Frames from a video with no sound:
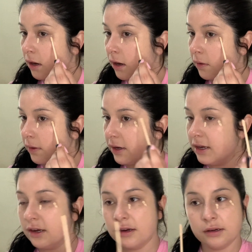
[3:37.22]
and right
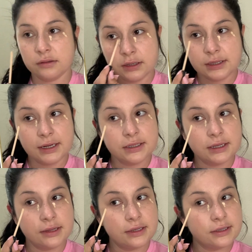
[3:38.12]
here, because like I
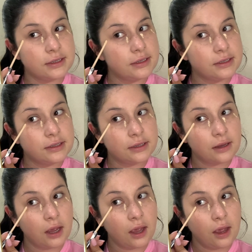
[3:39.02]
said, this is
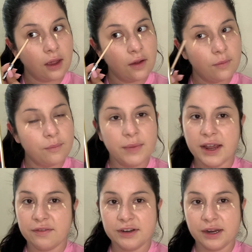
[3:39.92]
my
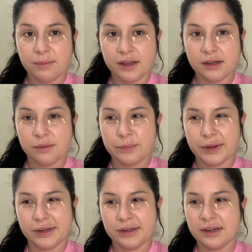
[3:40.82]
everyday makeup
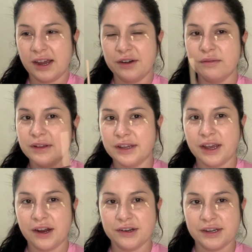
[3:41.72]
and I don't really
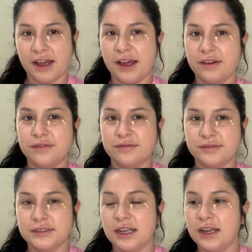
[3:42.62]
care to have
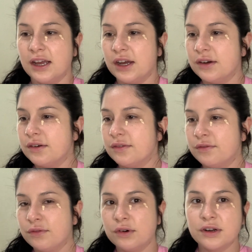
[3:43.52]

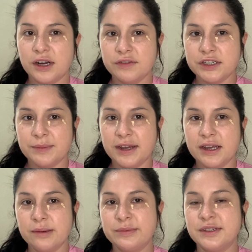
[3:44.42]
full coverage
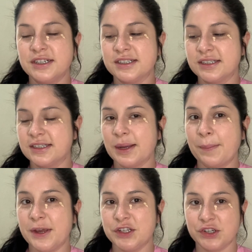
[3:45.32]
makeup. Just
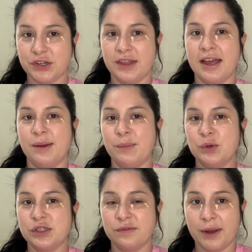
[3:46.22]
make sure that
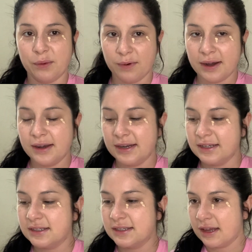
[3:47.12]
most of my
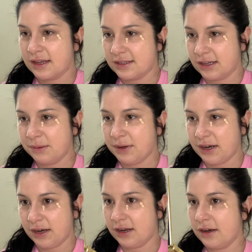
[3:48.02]
redness is
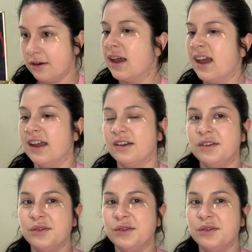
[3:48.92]
eliminated, and